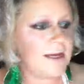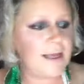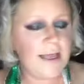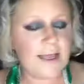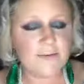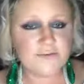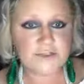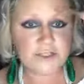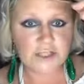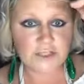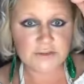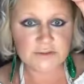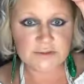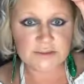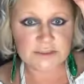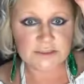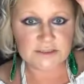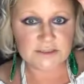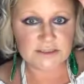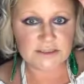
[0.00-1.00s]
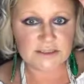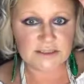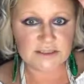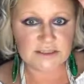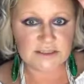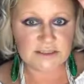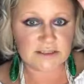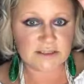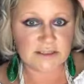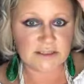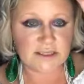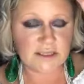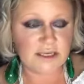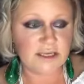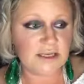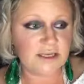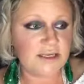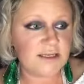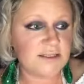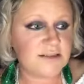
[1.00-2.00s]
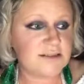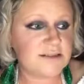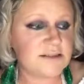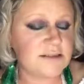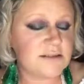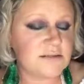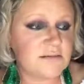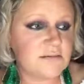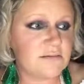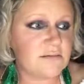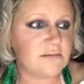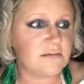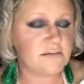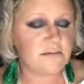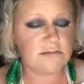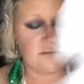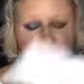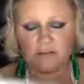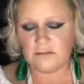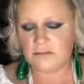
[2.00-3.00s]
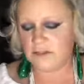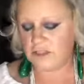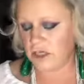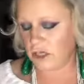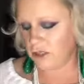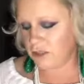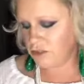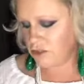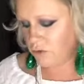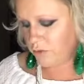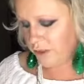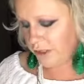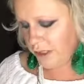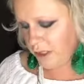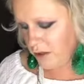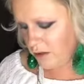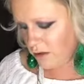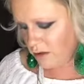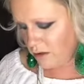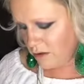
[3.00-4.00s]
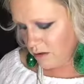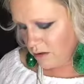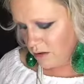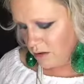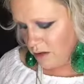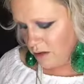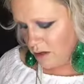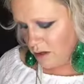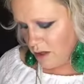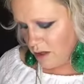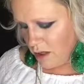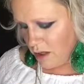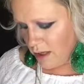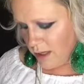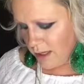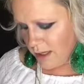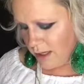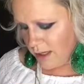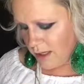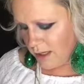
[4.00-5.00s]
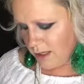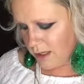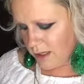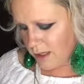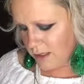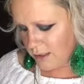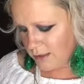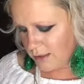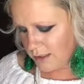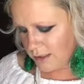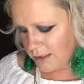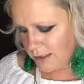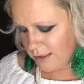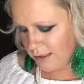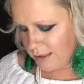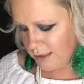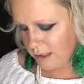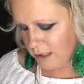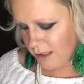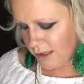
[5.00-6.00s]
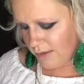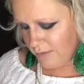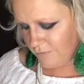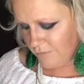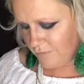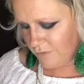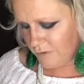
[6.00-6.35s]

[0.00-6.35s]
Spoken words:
have to use this hideous dog toy and clean it off.